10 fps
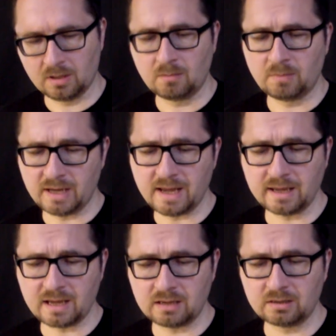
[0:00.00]
But I
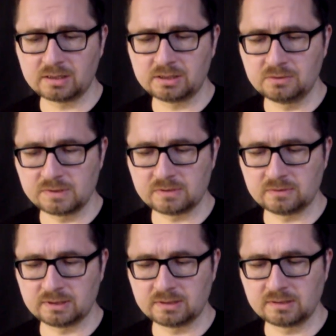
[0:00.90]
kind of got used to
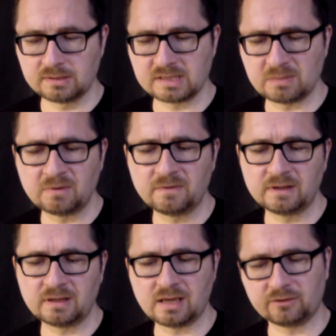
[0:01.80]
it. Some of
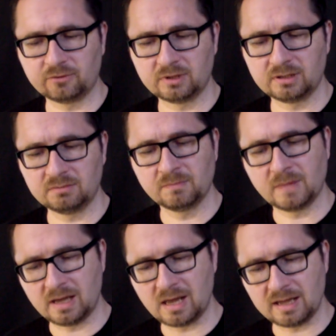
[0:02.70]
it, actually,
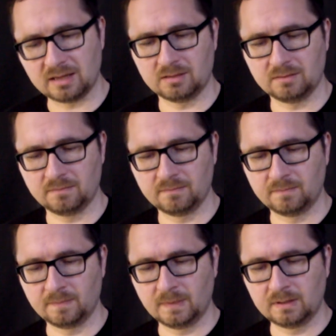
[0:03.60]
I like.
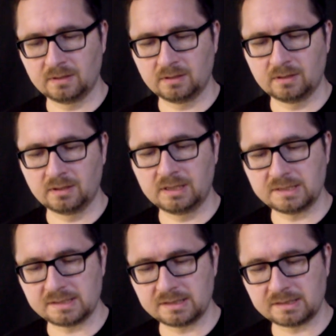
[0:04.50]

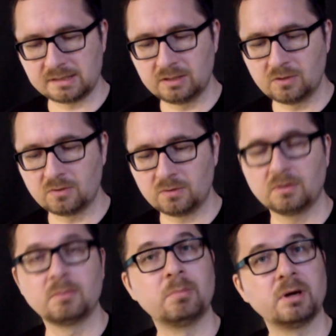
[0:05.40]
Kisses, your
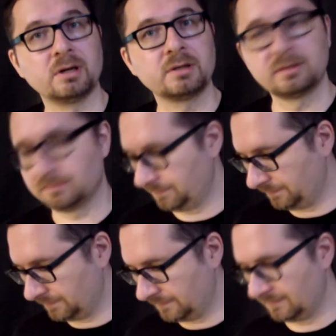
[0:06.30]
bird."
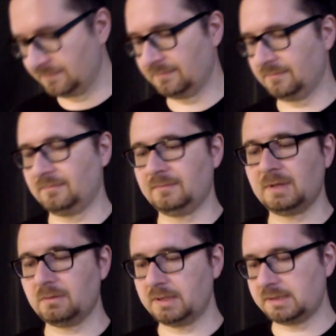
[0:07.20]

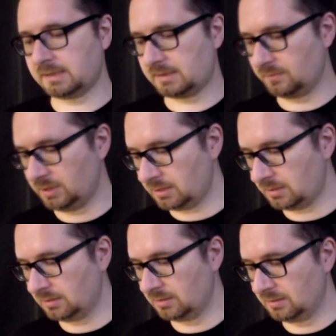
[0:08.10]
Well, that's sweet.
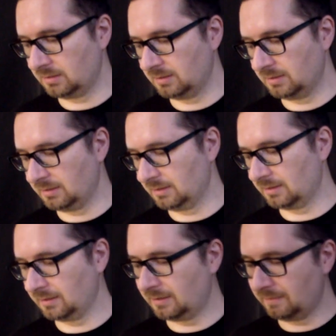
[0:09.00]

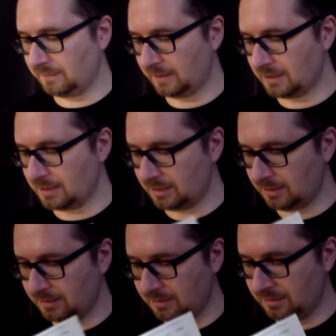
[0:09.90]
Giving
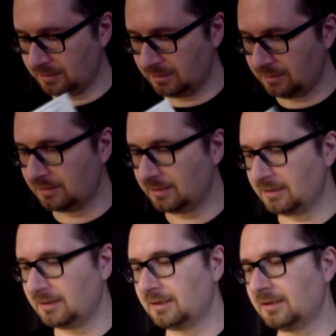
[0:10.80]

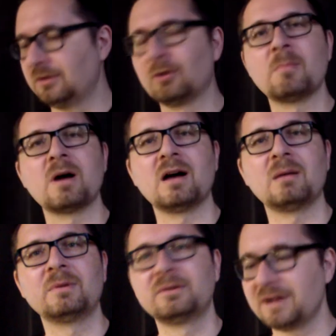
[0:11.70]
your
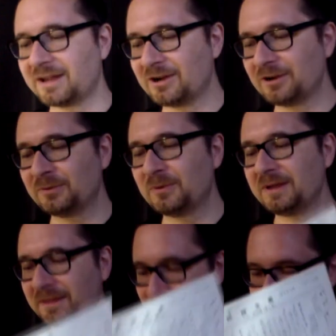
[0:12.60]
mom a record
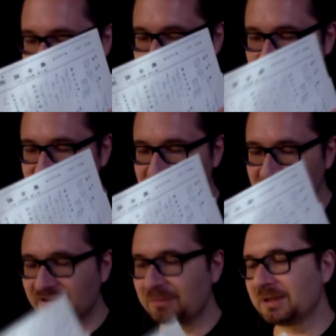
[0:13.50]
with traditional
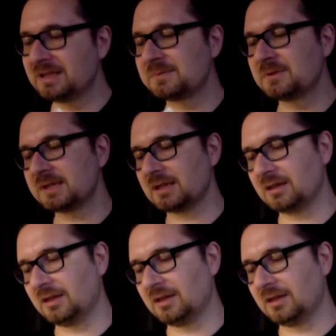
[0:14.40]
Japanese music.